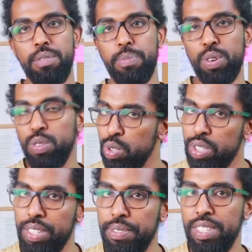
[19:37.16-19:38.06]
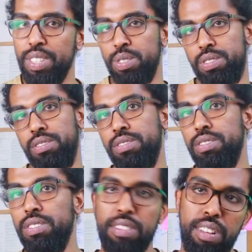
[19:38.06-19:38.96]
produce the videos.
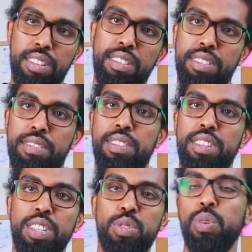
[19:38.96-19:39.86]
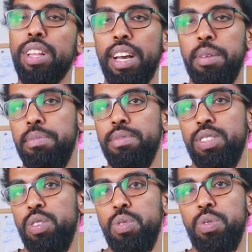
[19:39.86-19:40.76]
It will come.
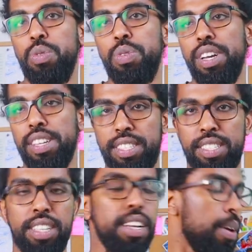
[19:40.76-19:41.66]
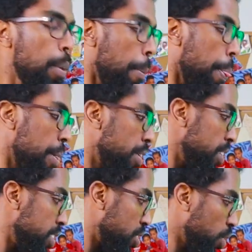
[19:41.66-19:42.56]
So yes,
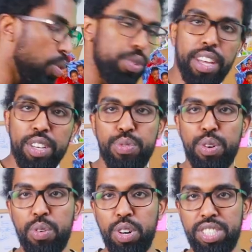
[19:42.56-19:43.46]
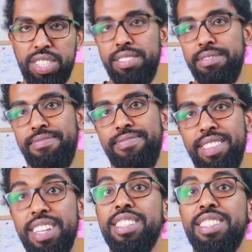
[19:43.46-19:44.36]
so thank you for watching.
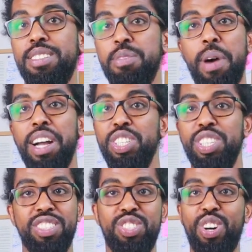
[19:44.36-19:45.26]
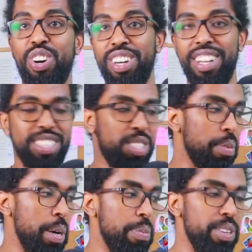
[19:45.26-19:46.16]
It's my journal, it's
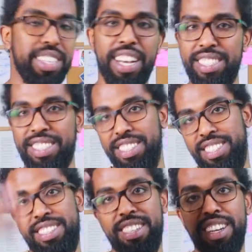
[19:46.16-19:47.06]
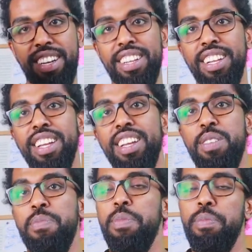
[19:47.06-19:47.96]
my podcast, it's
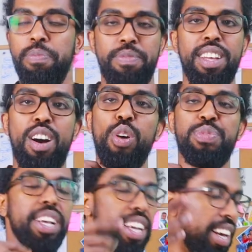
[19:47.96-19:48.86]
off the